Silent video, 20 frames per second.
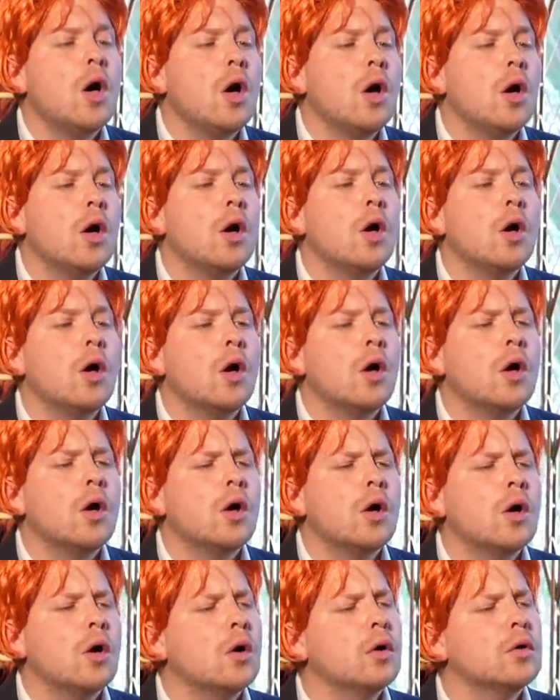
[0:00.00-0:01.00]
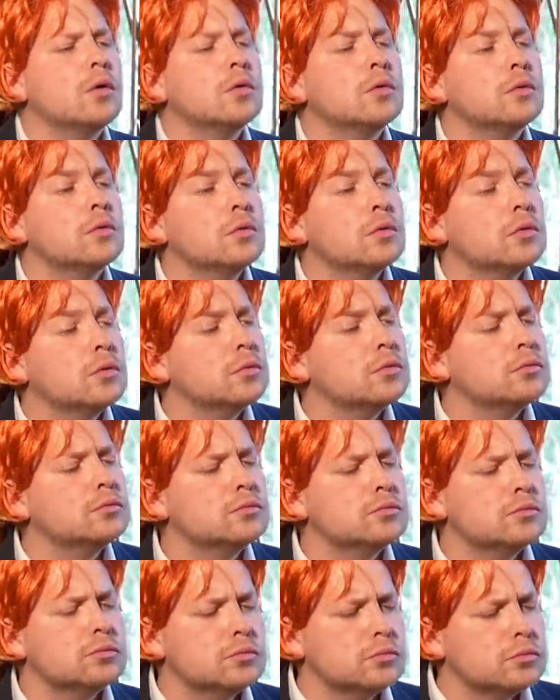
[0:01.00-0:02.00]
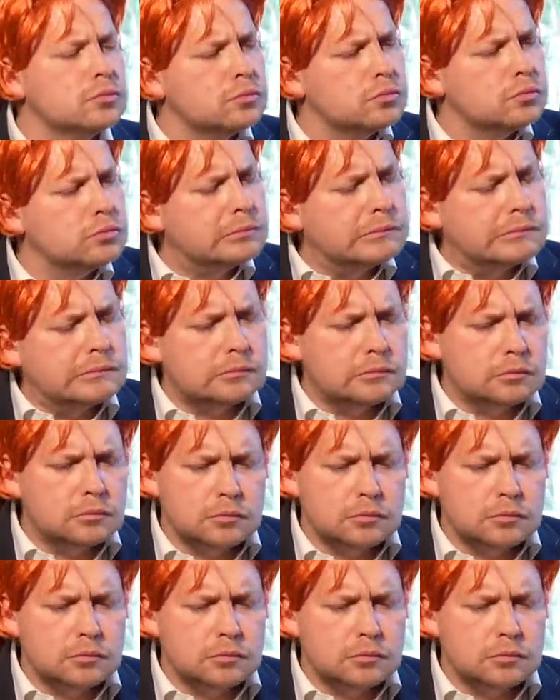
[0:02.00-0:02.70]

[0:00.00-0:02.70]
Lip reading: (silence)